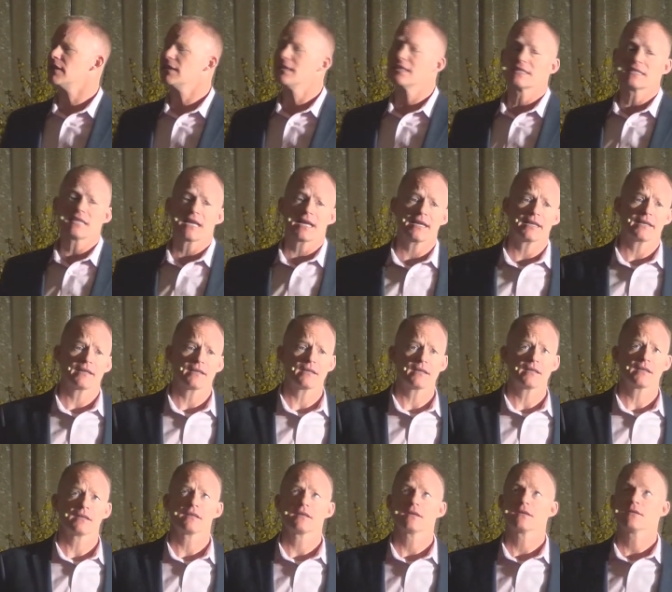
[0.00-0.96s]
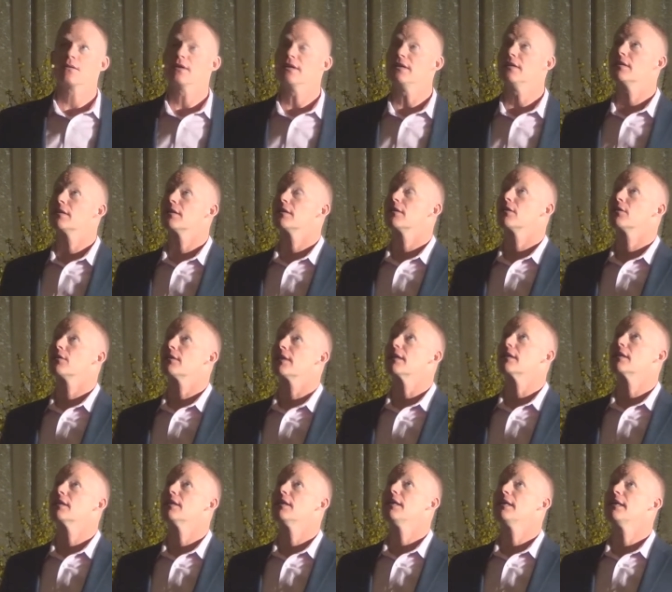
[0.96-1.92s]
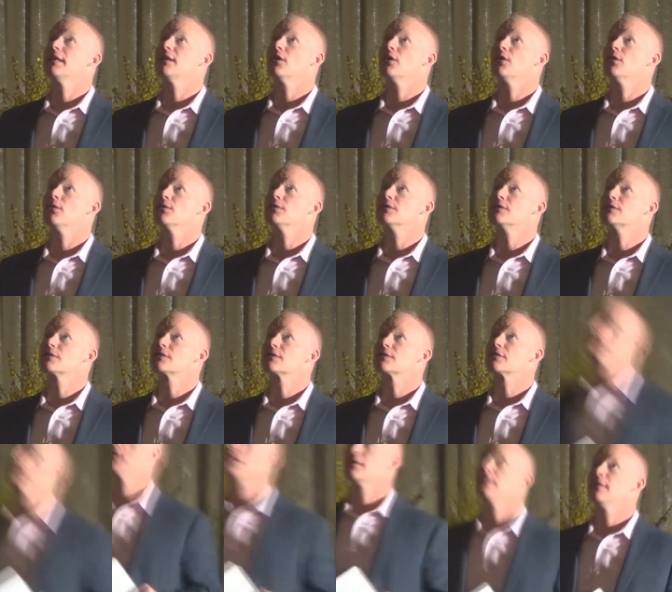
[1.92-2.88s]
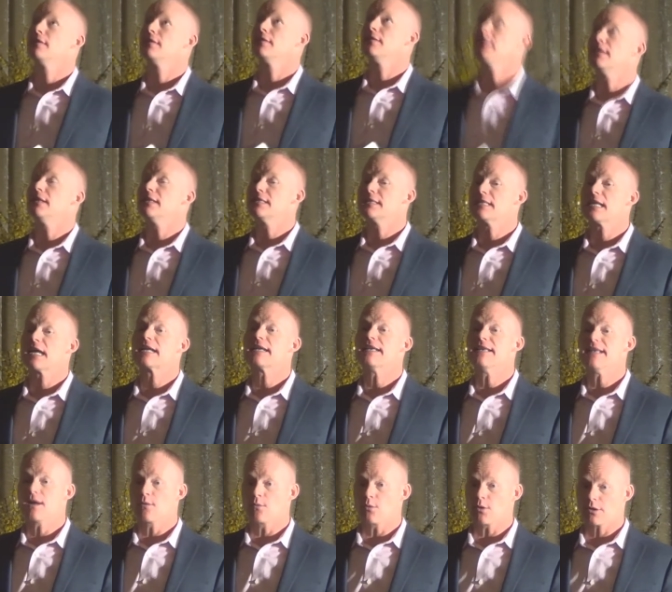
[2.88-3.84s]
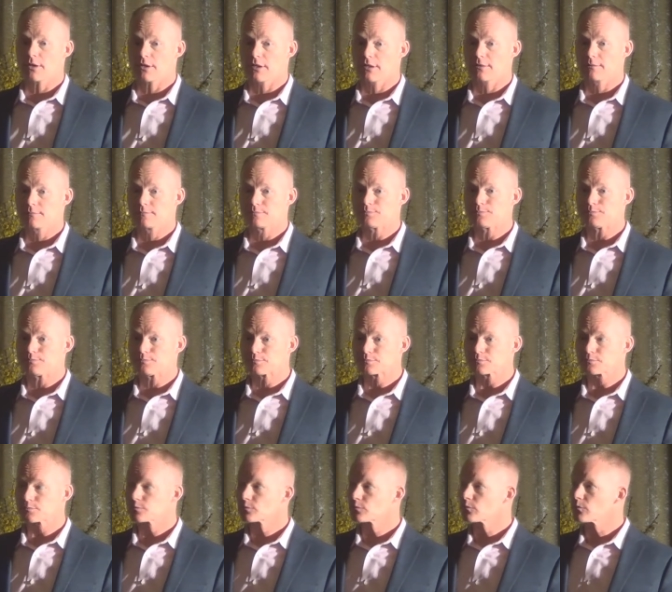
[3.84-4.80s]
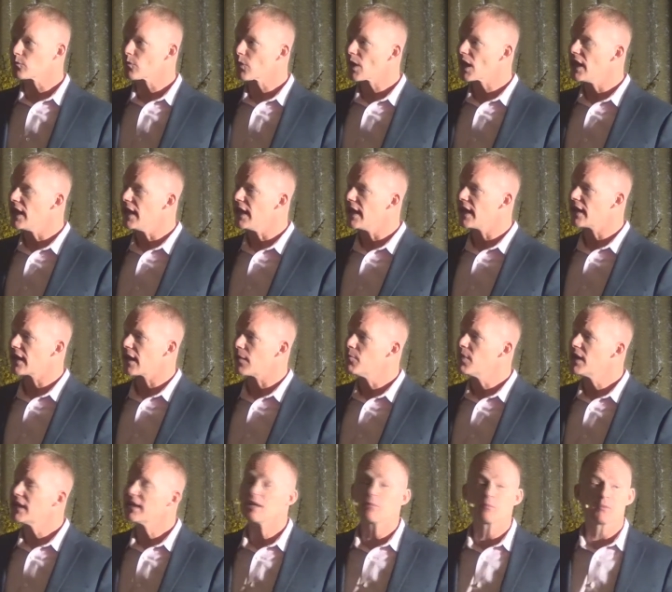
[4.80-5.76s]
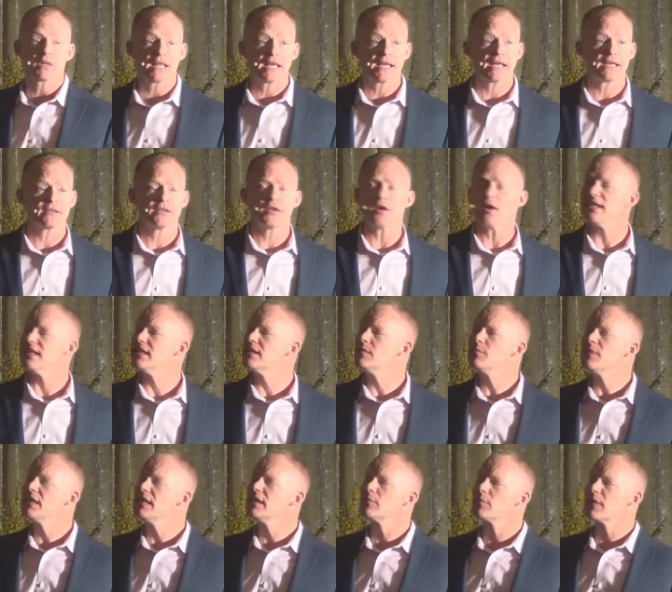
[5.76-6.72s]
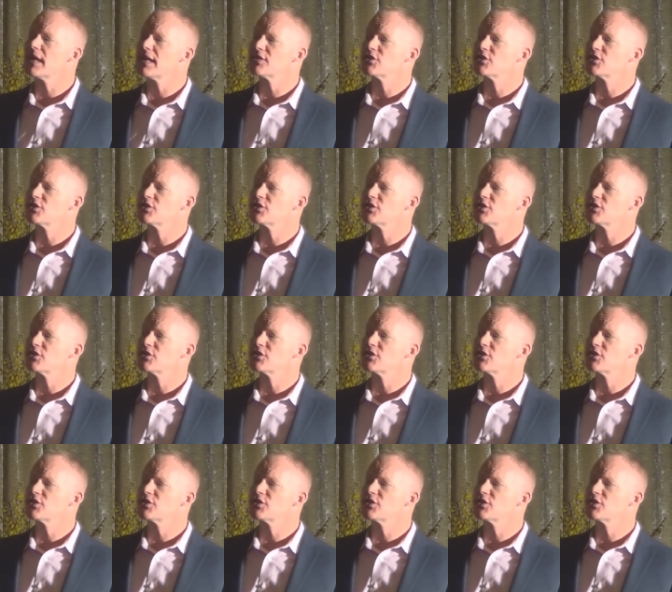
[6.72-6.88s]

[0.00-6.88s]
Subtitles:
the Design. He owns the Design Network. And I met him I didn't meet him